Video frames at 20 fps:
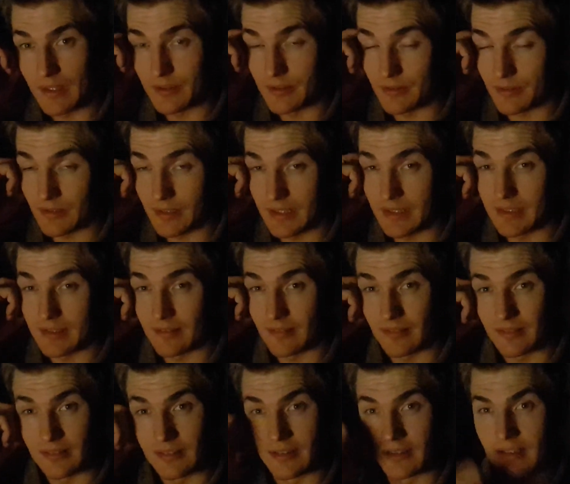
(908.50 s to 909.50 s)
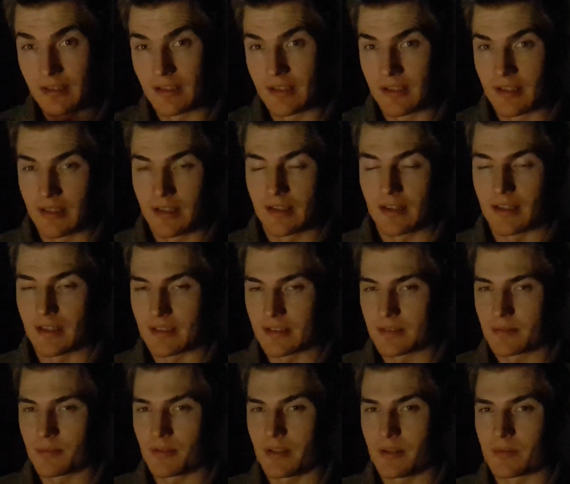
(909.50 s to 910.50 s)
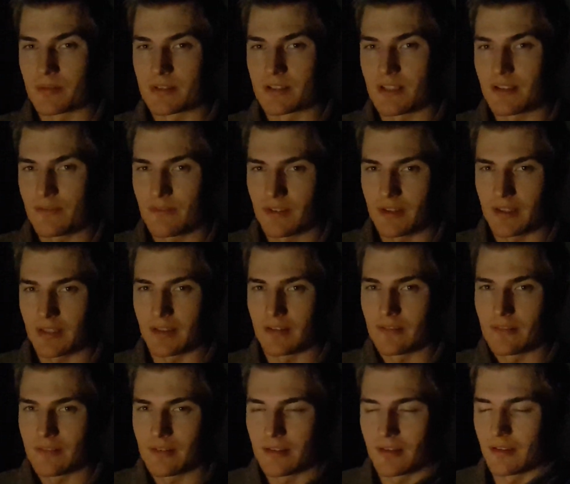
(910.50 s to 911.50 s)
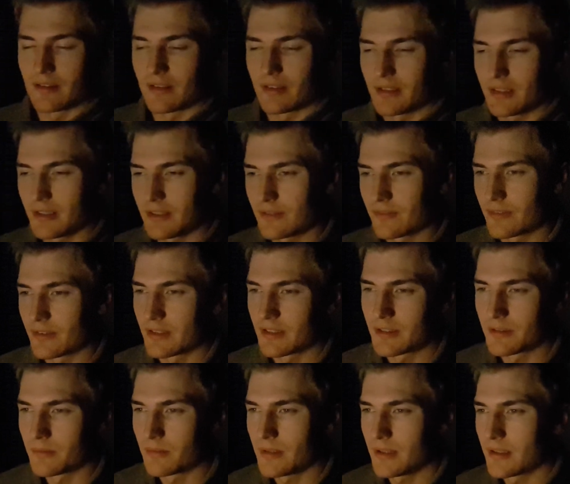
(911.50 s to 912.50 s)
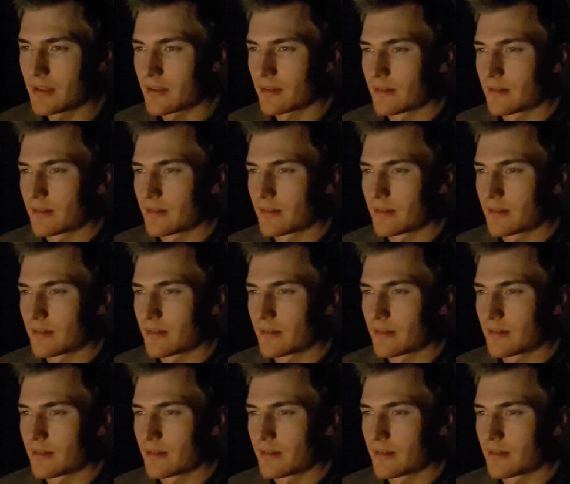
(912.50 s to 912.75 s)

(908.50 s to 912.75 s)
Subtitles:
So yeah, that's pretty much everything I think for this week.